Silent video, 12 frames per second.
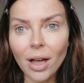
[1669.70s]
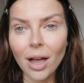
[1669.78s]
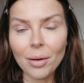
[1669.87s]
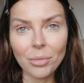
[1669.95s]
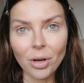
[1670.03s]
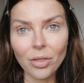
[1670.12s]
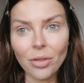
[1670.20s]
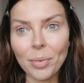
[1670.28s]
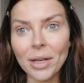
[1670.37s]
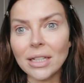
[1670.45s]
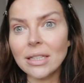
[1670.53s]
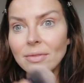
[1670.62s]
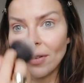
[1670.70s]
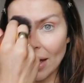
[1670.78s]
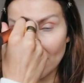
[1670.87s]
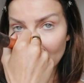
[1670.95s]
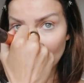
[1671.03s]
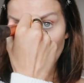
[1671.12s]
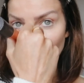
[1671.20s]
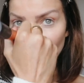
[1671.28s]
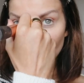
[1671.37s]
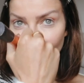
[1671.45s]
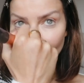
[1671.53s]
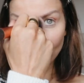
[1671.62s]
I'm not the biggest fan
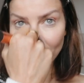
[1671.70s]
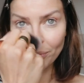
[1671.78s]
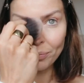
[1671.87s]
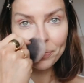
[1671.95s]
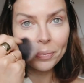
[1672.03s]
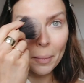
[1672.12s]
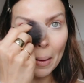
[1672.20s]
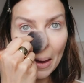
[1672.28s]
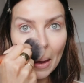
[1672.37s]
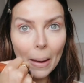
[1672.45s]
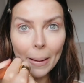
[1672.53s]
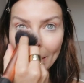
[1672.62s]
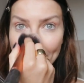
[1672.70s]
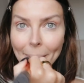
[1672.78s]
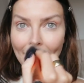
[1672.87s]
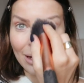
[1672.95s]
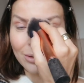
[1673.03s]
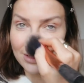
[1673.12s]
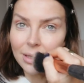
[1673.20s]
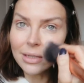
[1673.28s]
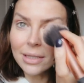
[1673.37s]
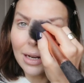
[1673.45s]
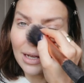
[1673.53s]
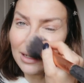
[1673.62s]
of like
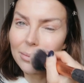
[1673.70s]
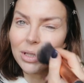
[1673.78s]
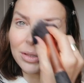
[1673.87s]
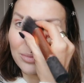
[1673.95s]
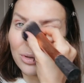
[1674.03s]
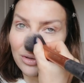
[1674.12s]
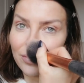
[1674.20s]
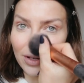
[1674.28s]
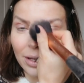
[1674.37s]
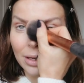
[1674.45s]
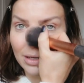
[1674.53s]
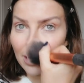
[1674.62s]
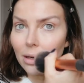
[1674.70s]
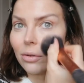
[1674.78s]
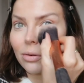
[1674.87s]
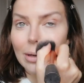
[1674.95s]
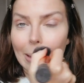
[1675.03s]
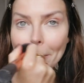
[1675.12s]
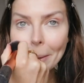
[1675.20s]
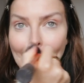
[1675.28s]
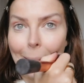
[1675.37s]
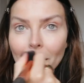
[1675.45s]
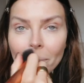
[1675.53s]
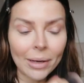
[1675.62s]
powders. I like much more of a creamy,
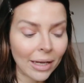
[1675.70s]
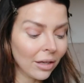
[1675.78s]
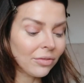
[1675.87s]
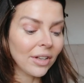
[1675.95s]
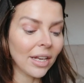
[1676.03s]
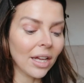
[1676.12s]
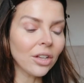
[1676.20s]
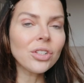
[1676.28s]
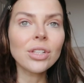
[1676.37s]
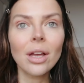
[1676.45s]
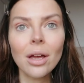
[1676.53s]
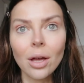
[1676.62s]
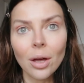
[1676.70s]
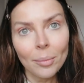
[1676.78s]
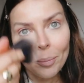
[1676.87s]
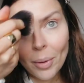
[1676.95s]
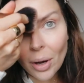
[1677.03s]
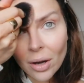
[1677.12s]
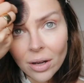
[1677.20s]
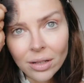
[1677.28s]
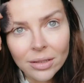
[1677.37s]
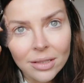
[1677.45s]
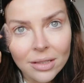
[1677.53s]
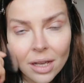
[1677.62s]
glowy finish.
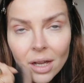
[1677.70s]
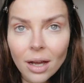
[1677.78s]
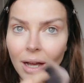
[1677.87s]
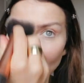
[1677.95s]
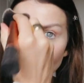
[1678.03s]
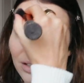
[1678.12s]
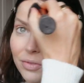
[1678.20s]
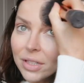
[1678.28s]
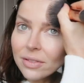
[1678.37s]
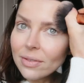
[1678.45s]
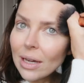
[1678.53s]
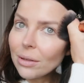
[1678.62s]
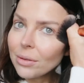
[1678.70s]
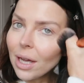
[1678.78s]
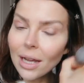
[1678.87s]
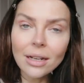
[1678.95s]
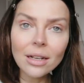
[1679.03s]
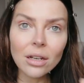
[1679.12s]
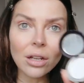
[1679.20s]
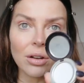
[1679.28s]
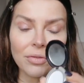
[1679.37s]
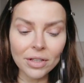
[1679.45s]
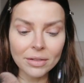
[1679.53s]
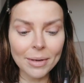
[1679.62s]
But I love this powder. I
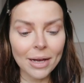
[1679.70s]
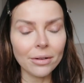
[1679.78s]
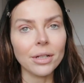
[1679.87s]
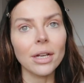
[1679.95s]
love this powder.